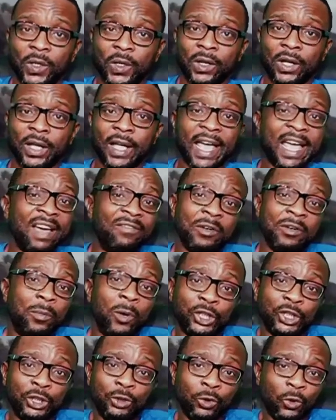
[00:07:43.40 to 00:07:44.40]

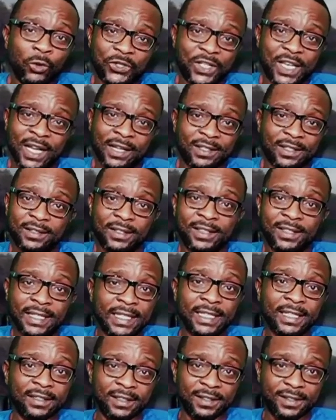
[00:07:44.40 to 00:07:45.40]
everybody knows that the
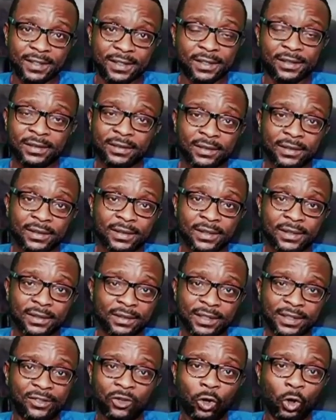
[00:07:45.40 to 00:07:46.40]
east
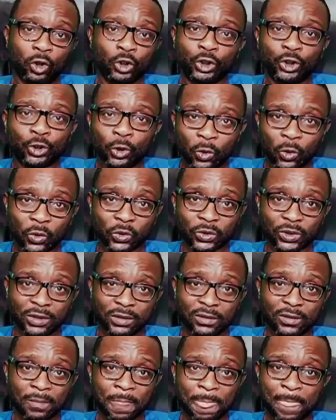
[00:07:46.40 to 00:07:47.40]
is controlled
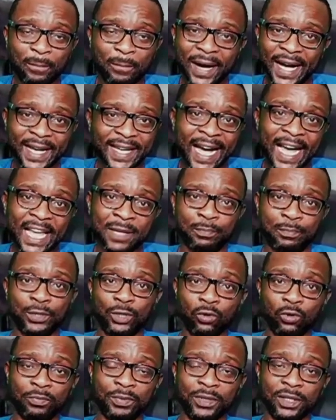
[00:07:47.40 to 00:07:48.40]
by
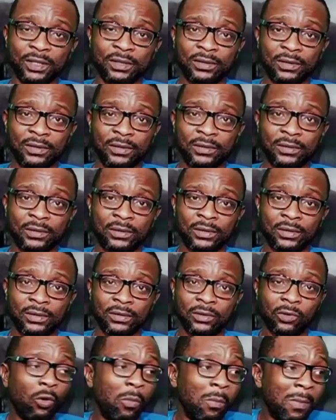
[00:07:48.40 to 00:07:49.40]
IPOB.
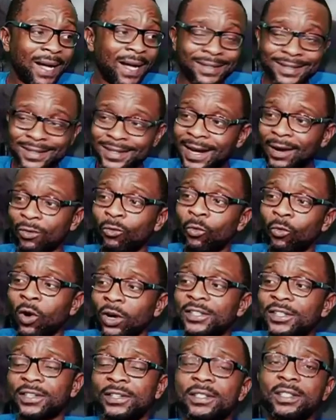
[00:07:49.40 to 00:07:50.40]
No matter
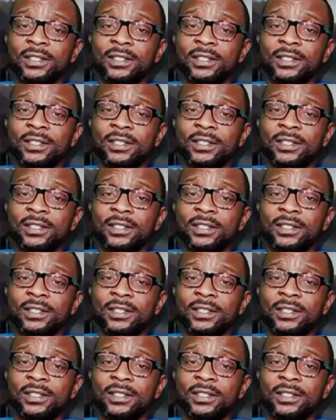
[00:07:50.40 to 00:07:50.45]
what